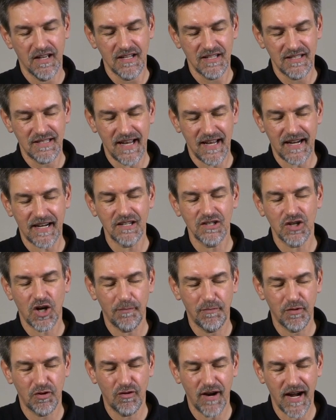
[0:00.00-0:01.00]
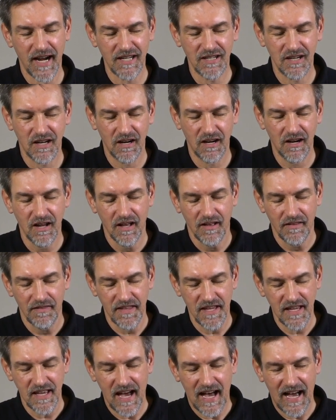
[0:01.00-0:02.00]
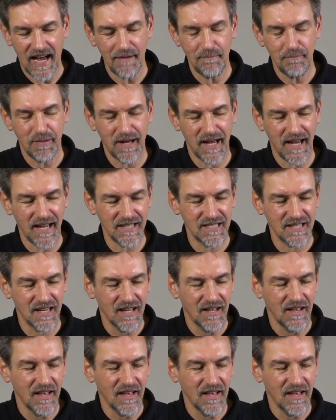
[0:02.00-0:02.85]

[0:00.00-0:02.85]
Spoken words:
second operator the iPad,